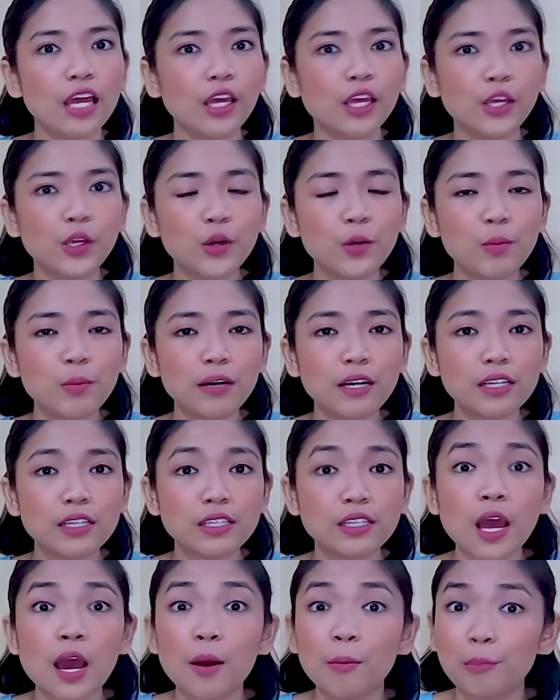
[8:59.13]
You
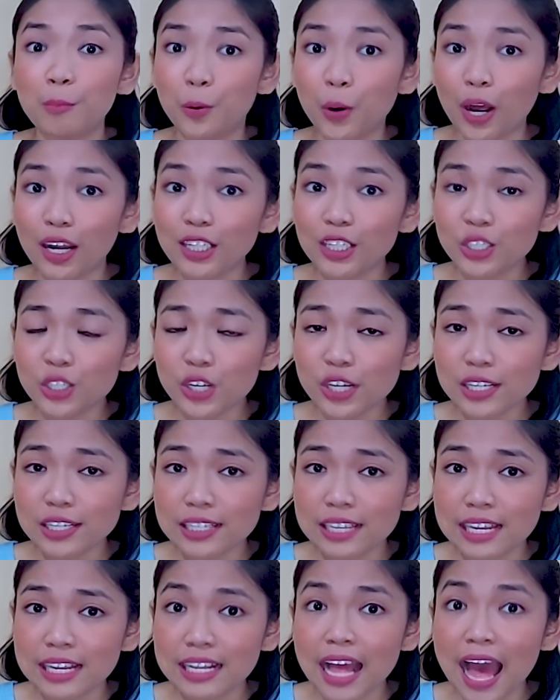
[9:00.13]
must brush your
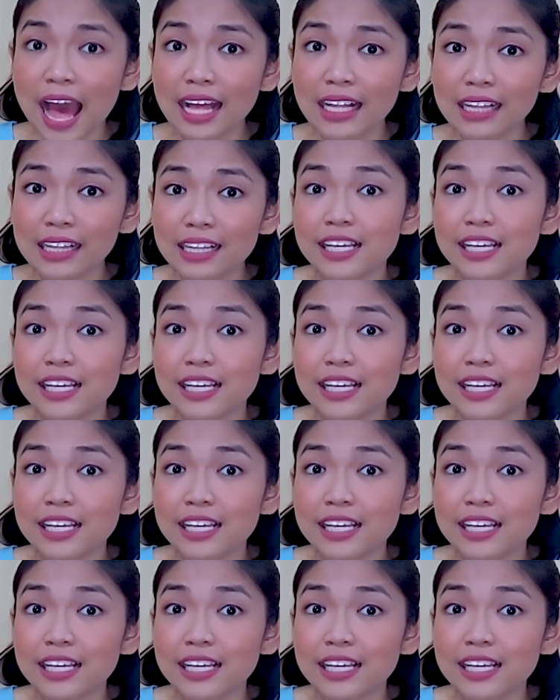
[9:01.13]
teeth at